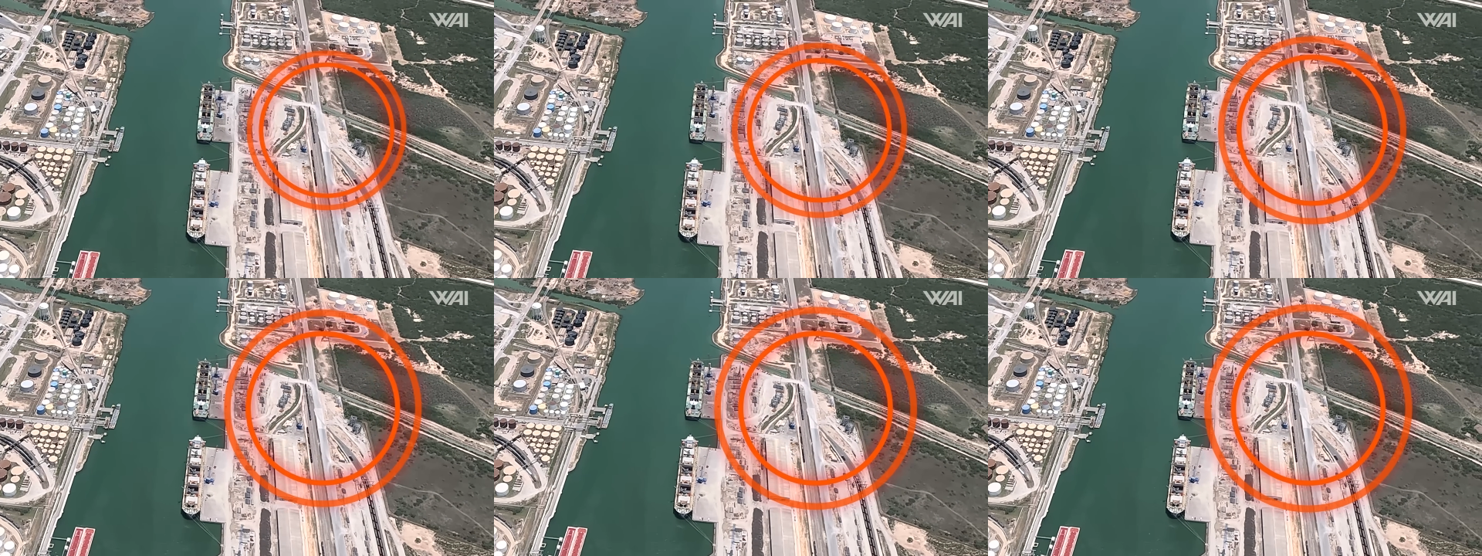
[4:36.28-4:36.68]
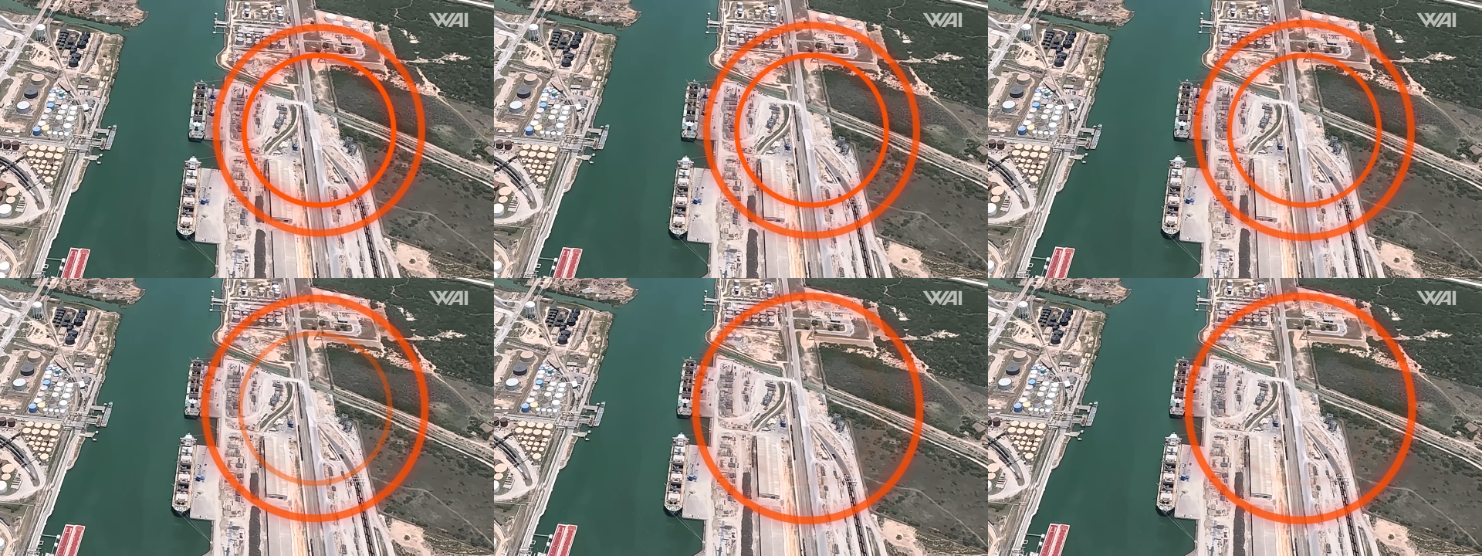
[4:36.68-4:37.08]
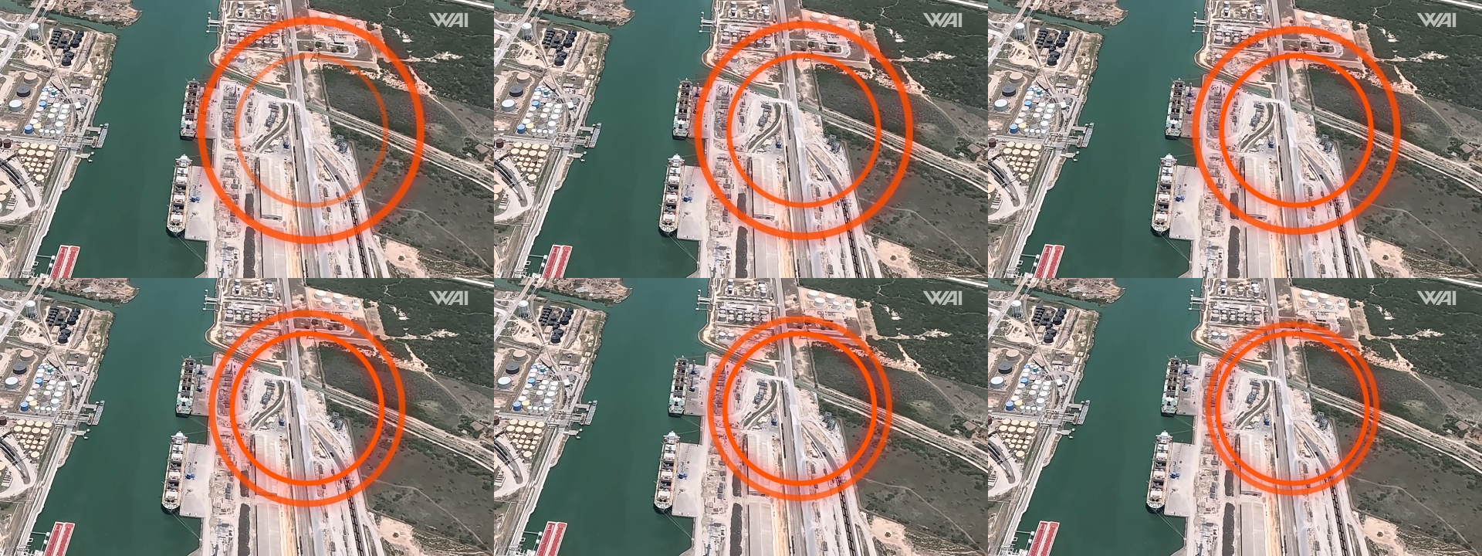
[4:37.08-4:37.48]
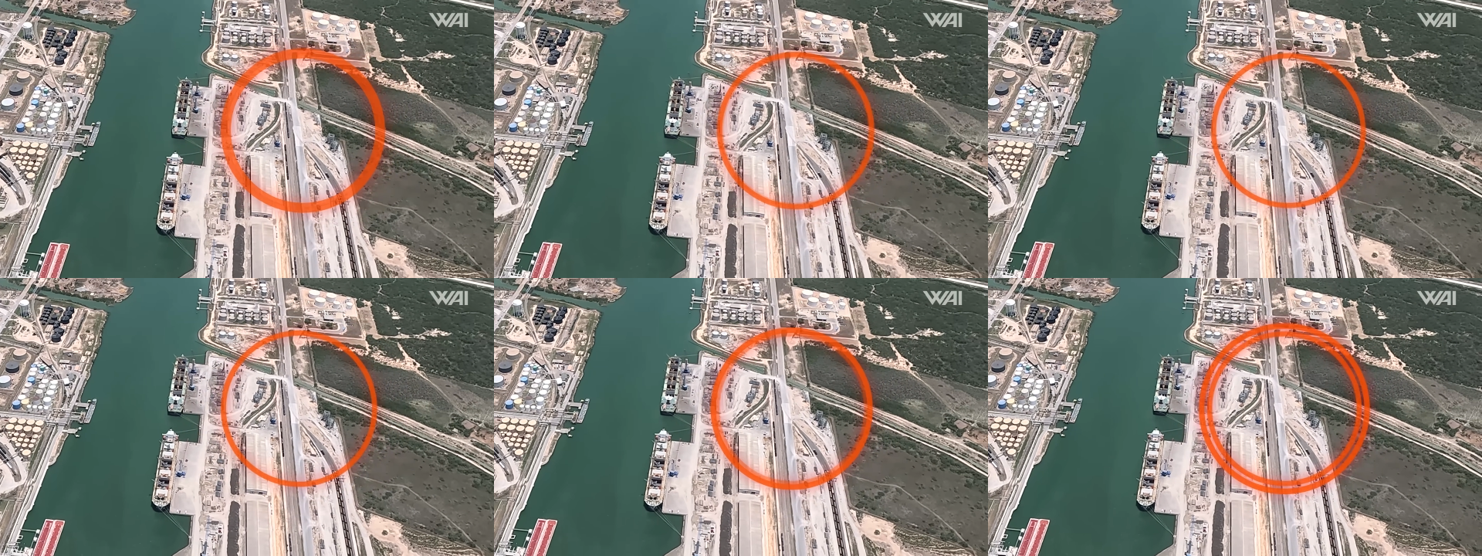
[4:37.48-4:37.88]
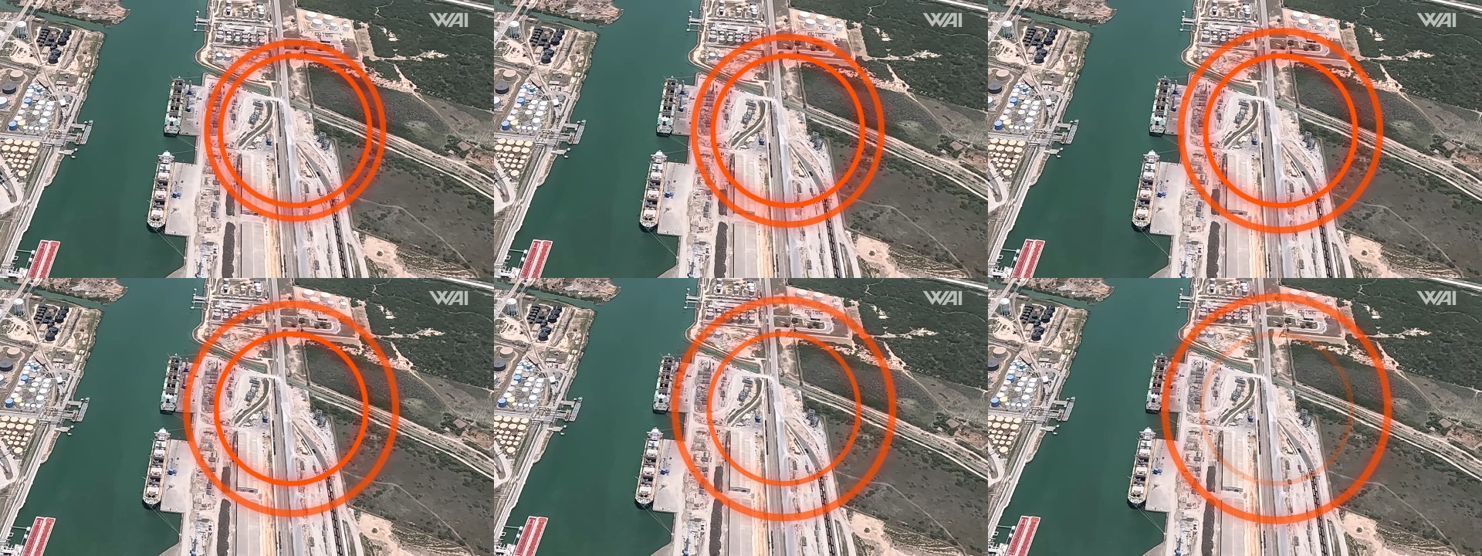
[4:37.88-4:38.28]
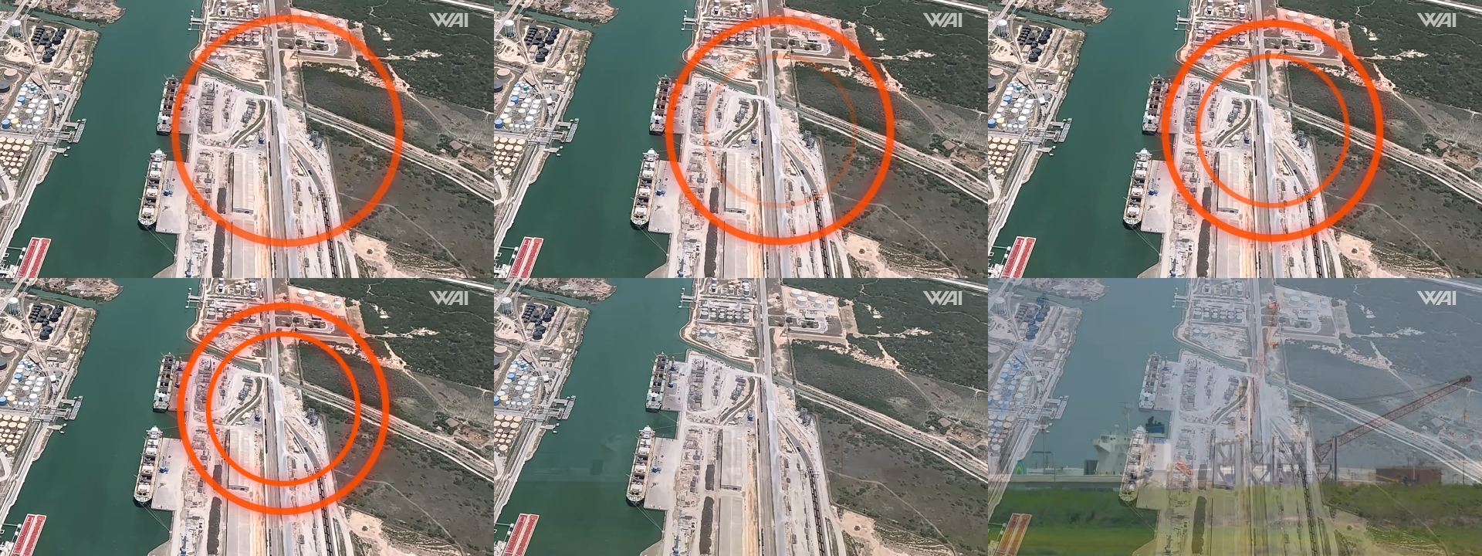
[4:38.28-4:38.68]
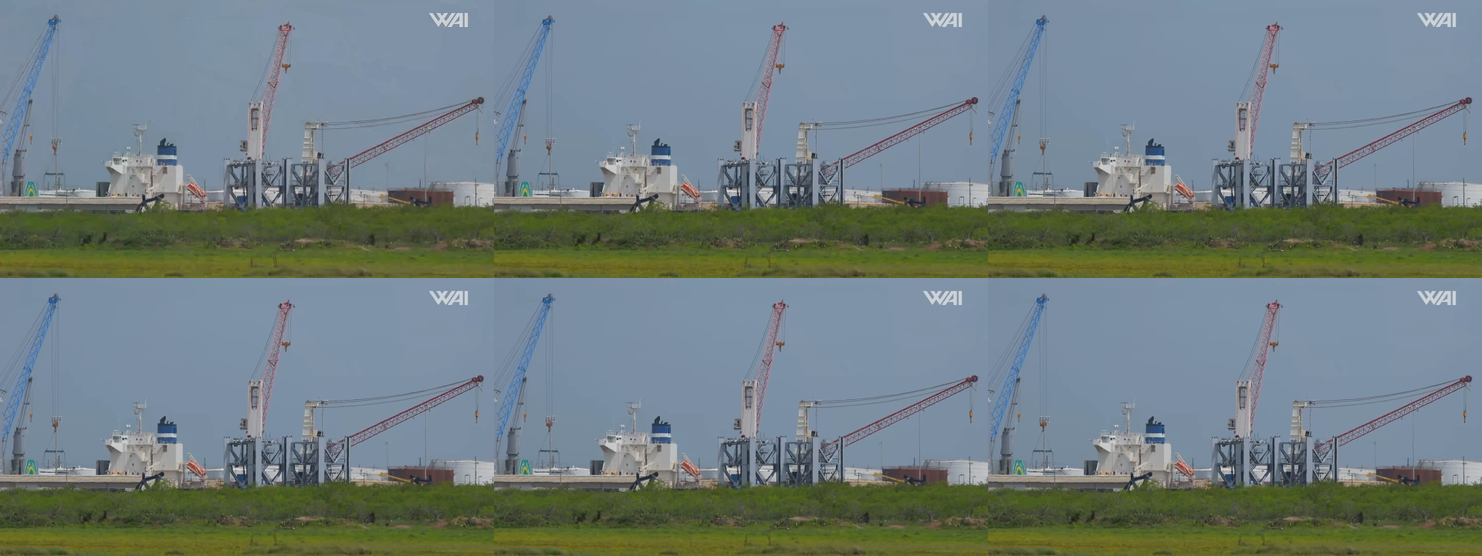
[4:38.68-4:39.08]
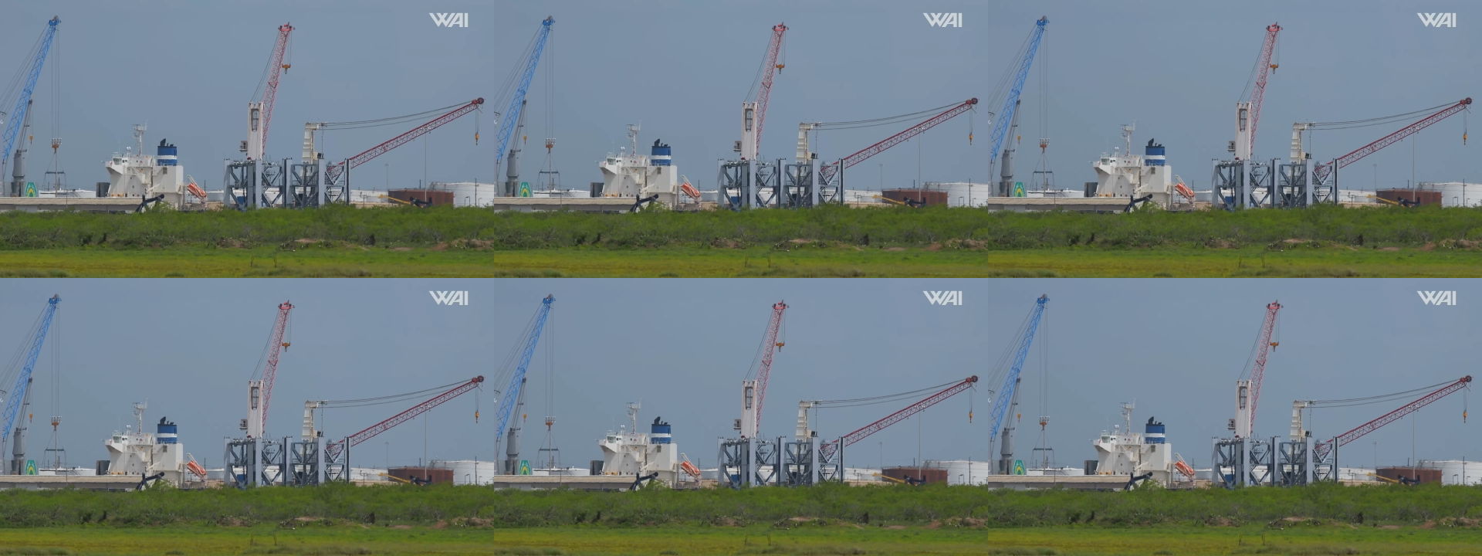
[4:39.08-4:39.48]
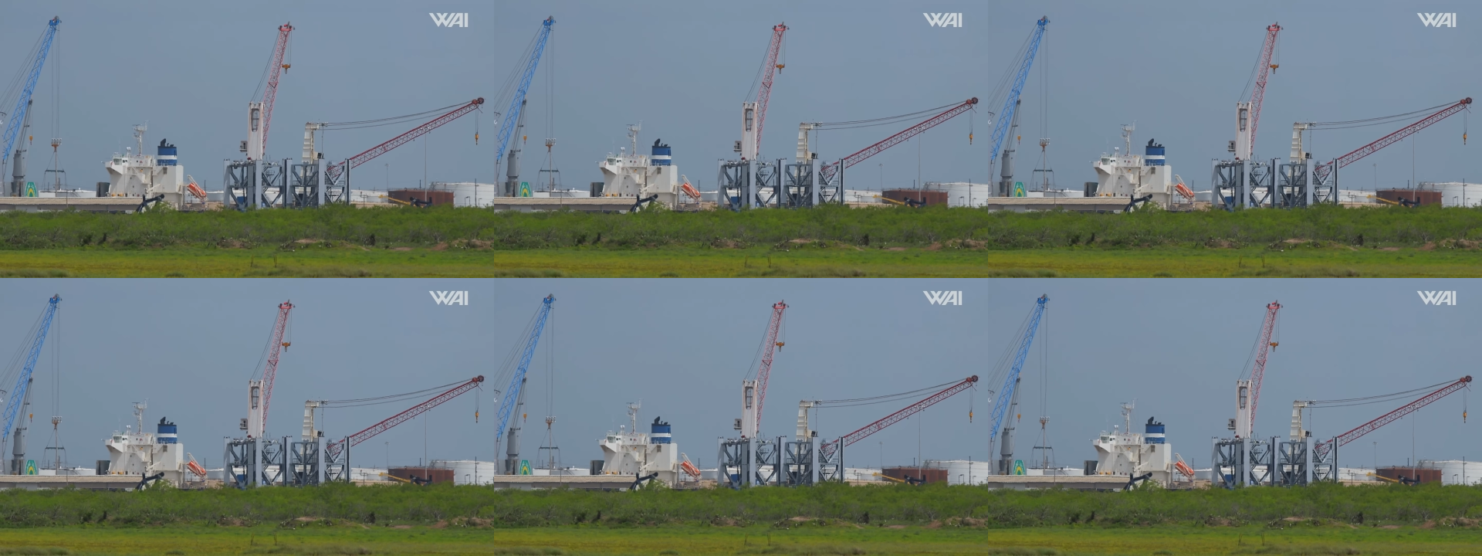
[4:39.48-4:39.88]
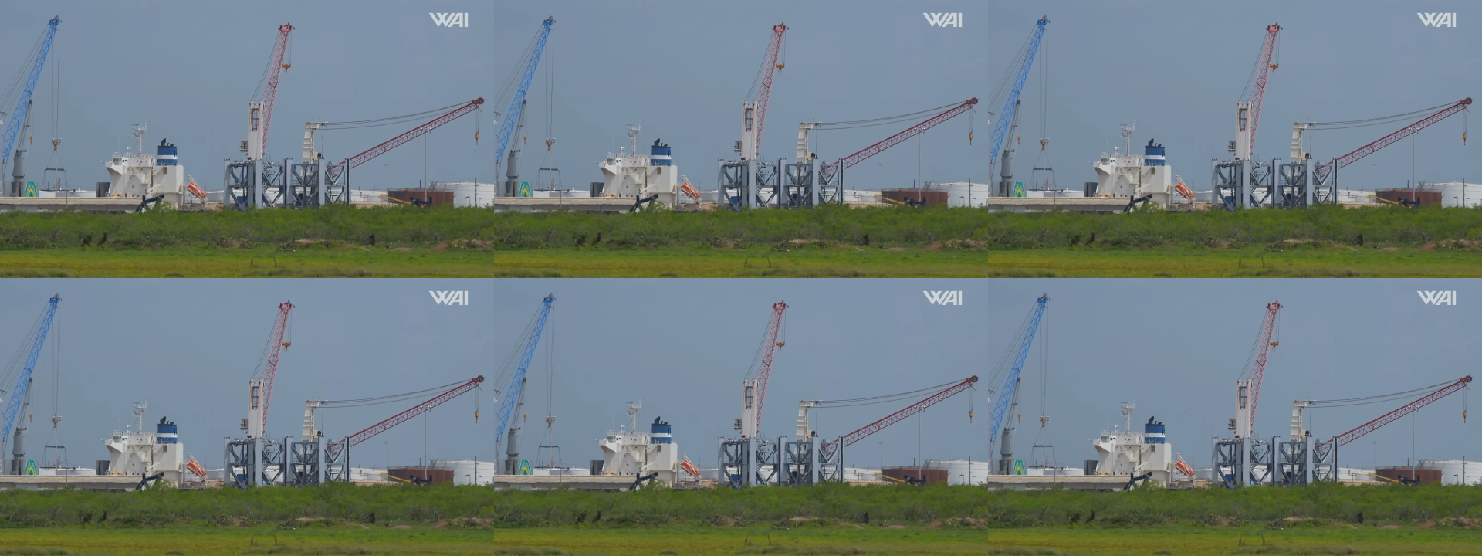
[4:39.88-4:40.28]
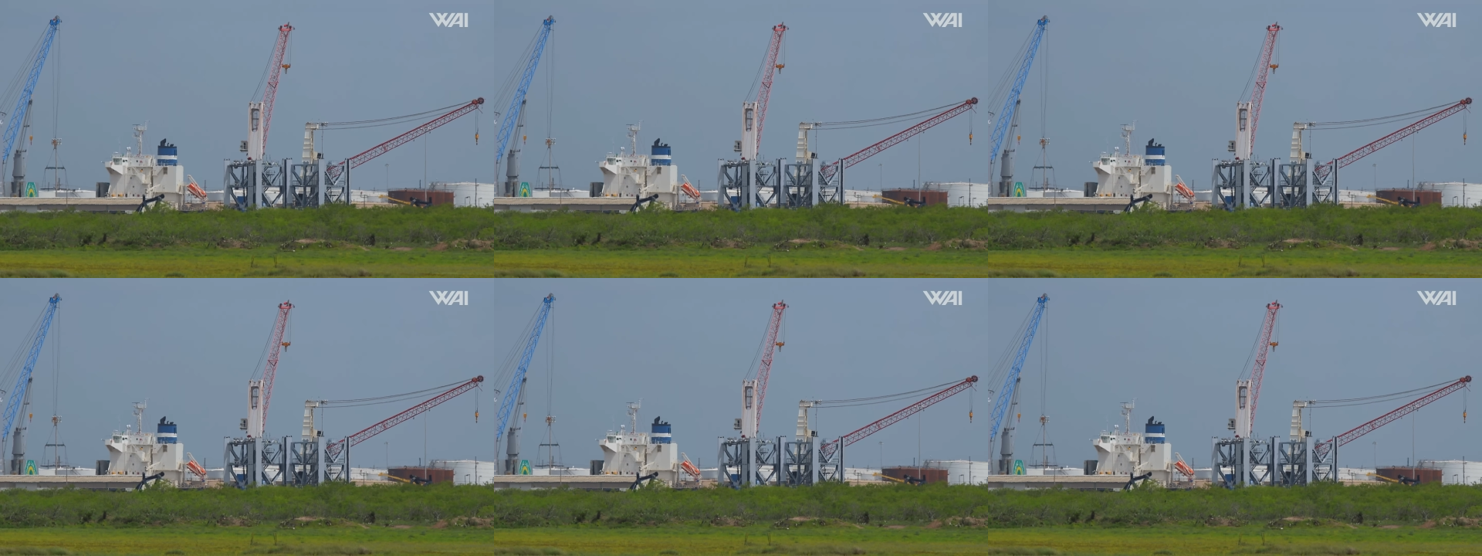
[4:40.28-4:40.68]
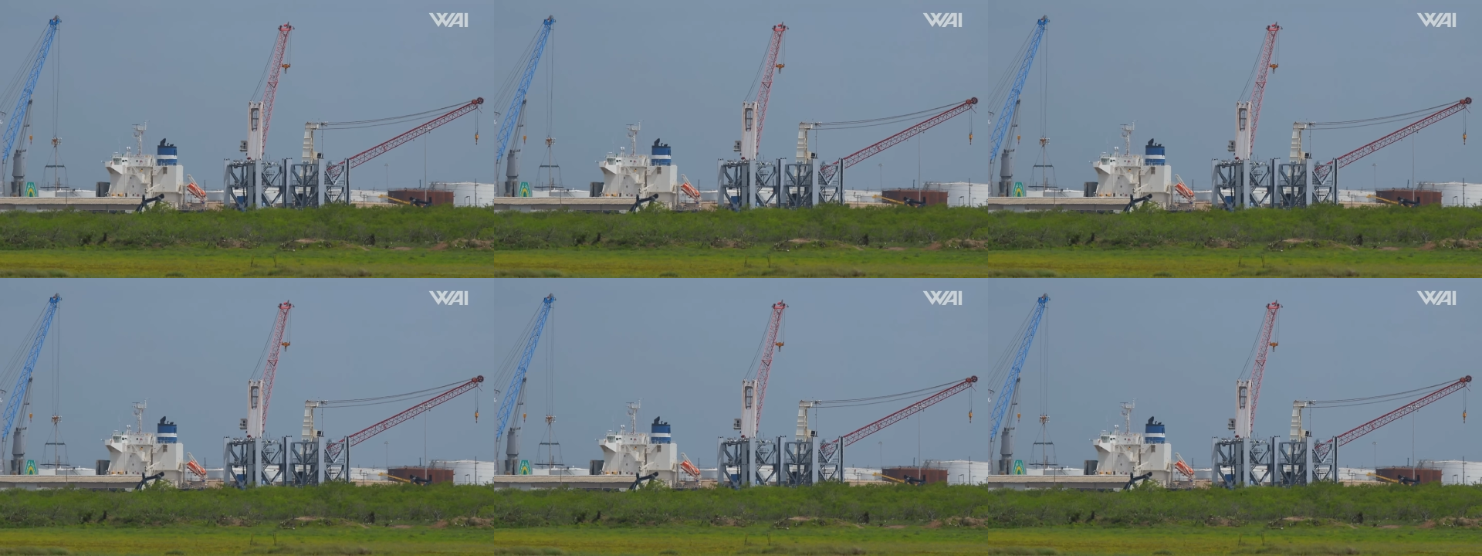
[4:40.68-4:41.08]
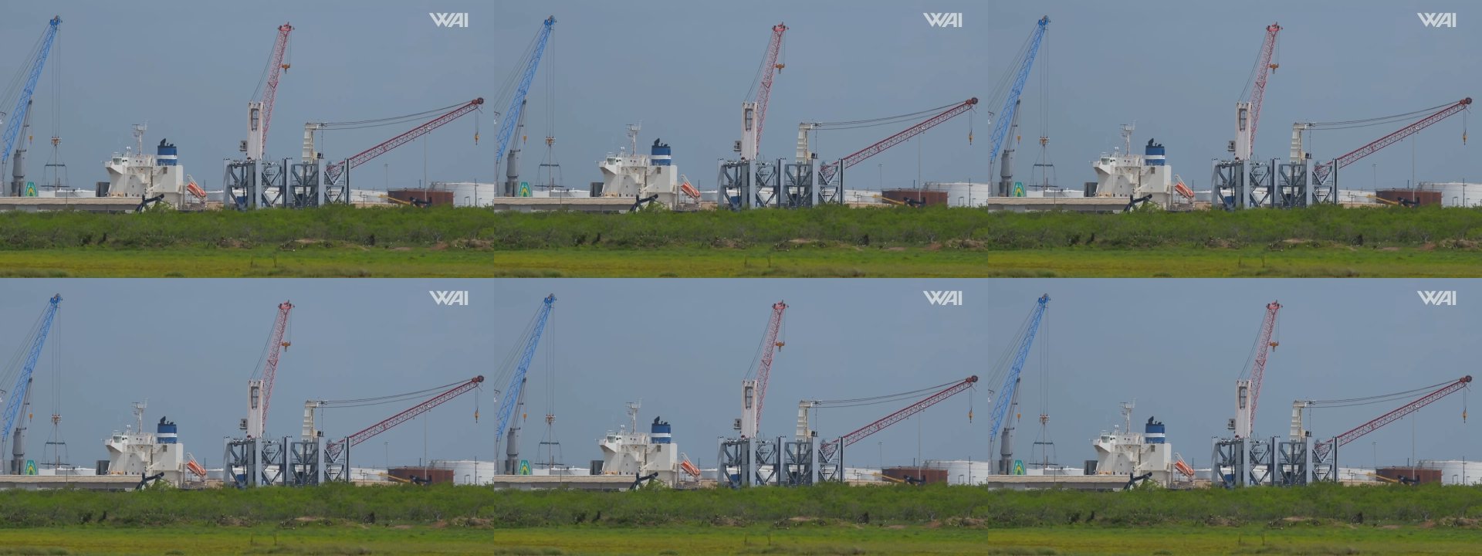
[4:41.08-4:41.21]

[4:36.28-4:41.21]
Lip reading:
[unreadable: no face in view]